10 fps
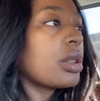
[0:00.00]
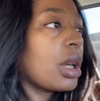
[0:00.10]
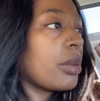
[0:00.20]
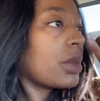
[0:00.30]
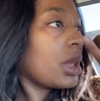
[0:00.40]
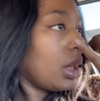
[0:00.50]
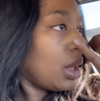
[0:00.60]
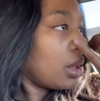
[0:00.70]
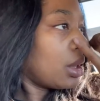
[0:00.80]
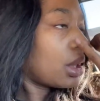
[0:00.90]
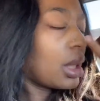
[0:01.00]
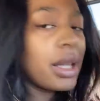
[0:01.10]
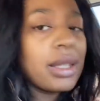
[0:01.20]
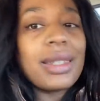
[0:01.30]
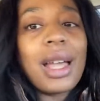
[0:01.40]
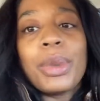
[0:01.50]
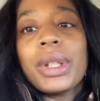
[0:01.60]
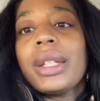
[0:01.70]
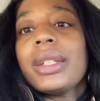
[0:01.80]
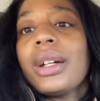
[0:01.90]
so I'm thinking I need to like stop
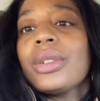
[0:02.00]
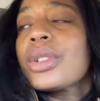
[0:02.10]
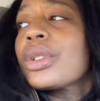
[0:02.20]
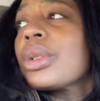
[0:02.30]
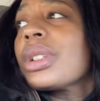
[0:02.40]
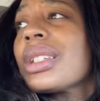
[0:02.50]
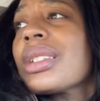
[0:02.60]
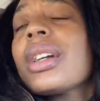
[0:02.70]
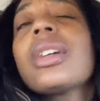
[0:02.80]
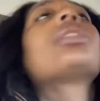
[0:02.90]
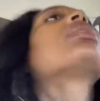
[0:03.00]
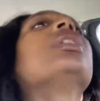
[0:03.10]
at that dollar store that's like